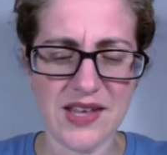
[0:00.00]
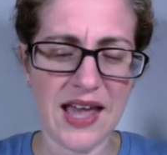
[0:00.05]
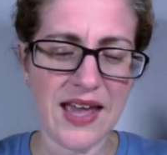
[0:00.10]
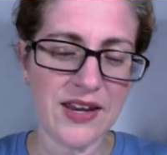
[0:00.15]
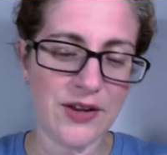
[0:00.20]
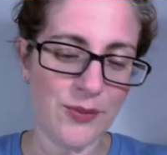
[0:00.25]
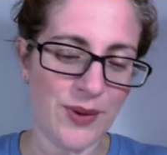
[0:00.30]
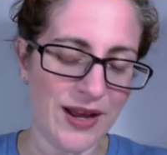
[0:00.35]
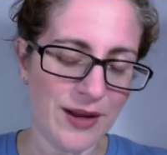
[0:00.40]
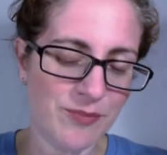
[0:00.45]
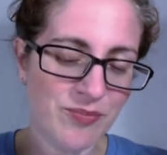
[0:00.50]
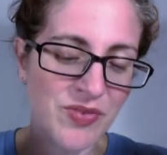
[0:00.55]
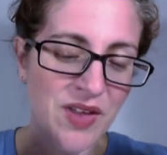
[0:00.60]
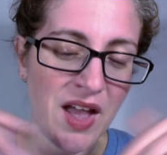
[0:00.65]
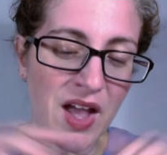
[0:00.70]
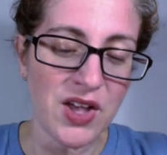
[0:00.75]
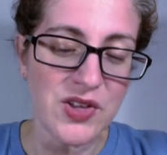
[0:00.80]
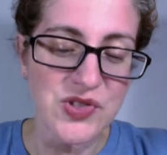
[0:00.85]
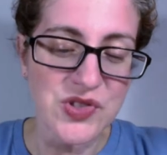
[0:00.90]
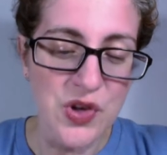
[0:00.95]
Anyway,
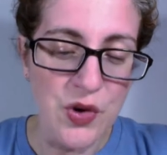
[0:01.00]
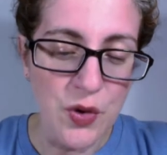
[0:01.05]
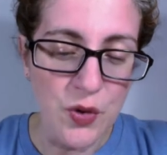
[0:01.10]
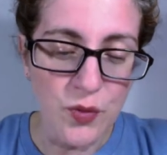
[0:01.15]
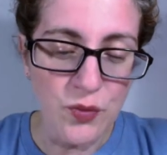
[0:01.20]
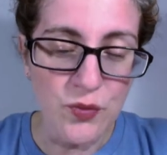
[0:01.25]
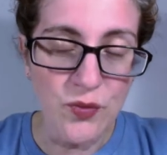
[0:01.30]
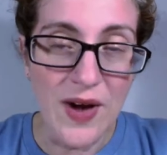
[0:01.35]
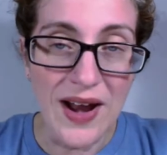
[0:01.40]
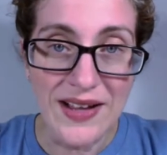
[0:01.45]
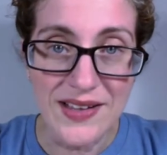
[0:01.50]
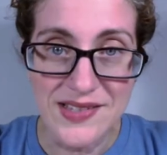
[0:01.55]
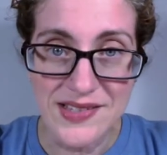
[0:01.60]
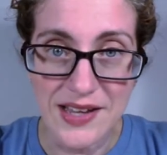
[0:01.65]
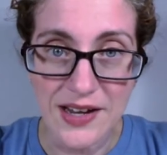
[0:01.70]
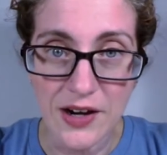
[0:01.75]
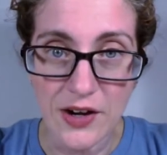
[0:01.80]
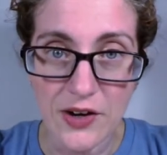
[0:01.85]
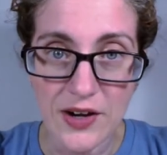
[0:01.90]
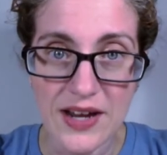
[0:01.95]
so
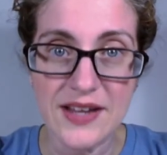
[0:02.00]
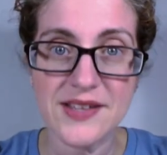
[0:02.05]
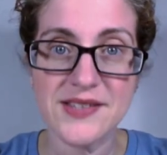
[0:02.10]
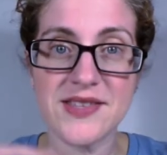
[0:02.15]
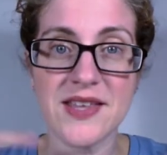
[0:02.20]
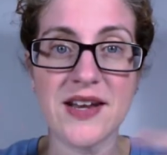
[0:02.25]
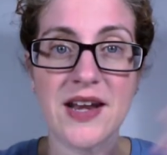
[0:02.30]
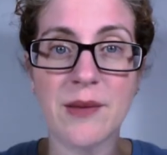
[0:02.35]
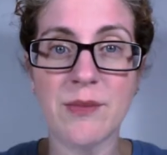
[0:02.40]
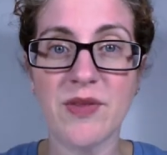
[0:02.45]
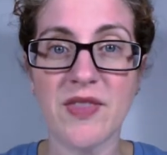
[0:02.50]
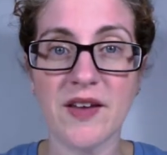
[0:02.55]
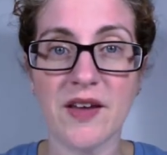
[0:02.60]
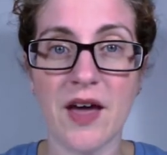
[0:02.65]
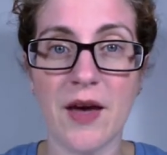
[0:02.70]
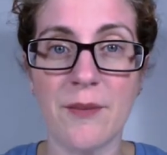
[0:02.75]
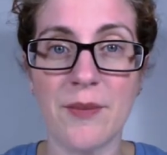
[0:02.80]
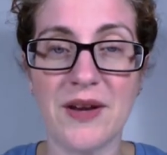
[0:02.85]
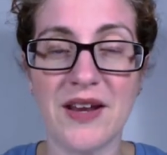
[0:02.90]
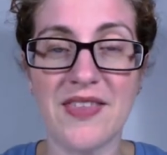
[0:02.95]
Rexair is the name of the
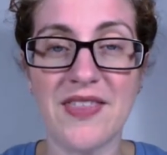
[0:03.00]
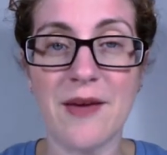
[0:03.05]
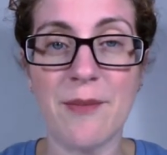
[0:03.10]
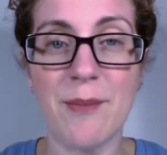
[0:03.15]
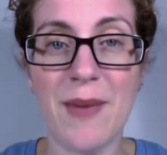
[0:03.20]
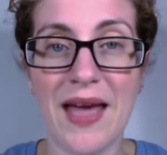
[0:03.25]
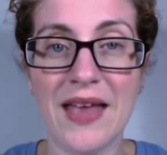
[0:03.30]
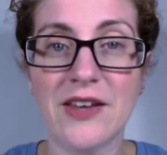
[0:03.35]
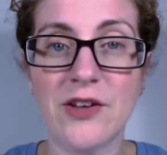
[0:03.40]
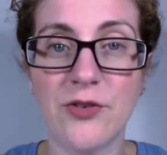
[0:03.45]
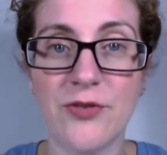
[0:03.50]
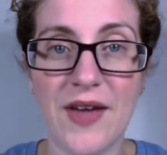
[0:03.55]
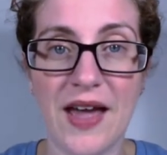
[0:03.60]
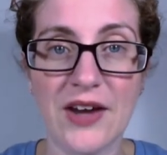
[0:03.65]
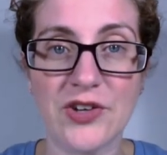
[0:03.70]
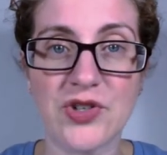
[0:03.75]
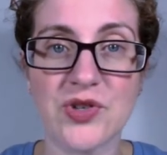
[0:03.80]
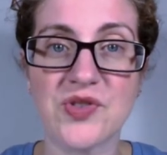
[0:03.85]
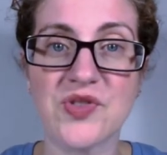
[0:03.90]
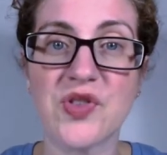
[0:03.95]
company that
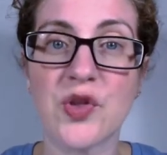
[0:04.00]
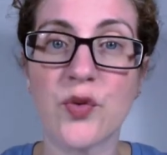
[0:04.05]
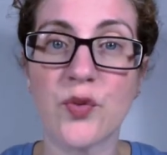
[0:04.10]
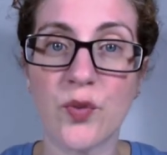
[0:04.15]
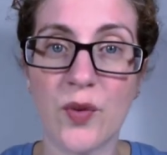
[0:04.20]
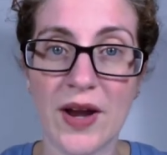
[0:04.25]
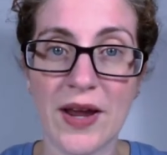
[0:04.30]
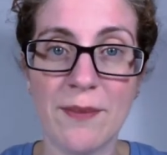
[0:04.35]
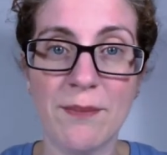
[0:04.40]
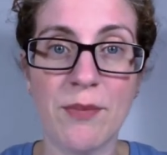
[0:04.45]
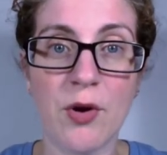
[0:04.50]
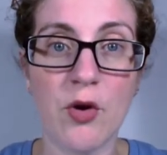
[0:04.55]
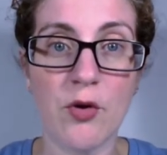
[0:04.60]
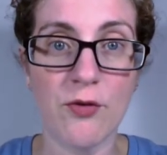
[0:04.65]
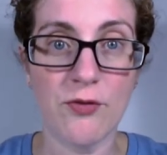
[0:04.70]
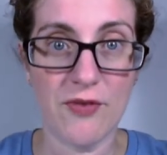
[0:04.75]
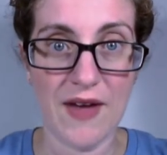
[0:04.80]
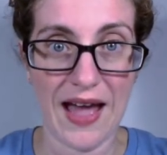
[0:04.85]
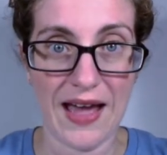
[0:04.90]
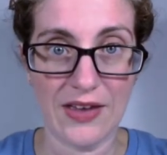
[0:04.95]
manufactures the rainbow
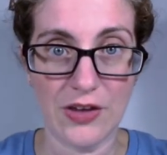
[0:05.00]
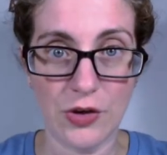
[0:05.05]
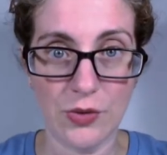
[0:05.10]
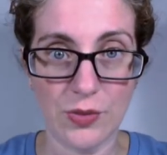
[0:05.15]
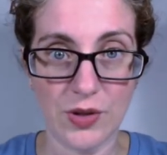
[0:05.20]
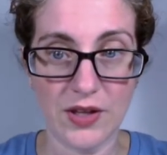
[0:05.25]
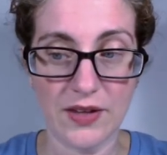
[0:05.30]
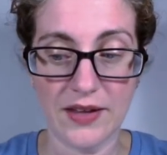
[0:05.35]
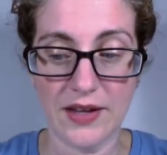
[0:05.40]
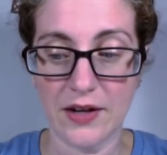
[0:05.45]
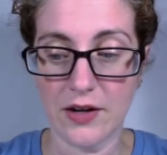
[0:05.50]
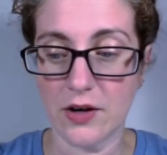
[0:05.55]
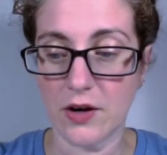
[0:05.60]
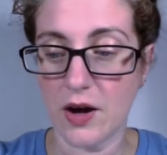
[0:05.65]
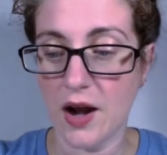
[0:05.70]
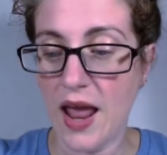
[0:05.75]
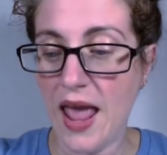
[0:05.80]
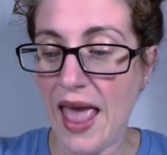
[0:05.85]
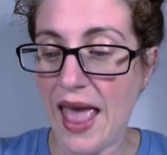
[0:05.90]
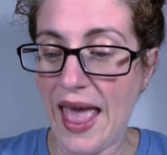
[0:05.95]
vacuum cleaner.